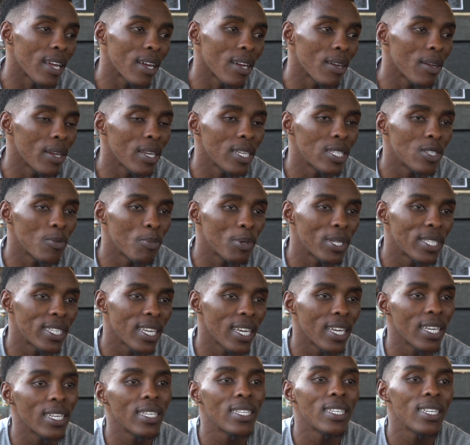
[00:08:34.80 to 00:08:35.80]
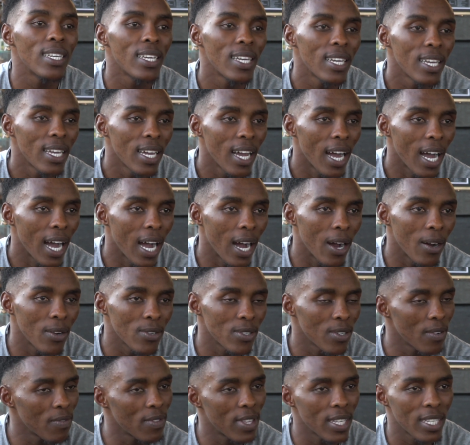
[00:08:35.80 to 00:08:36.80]
and to be turned
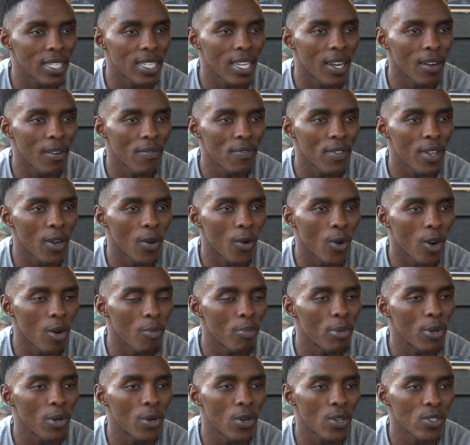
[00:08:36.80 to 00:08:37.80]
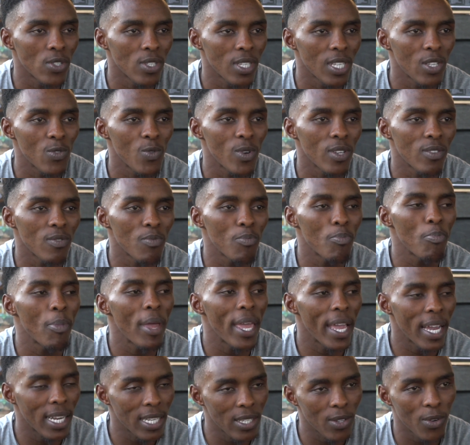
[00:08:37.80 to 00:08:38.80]
out of the hall because it was
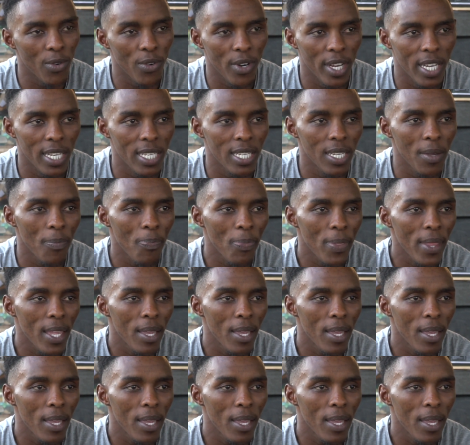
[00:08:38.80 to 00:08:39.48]
packed already.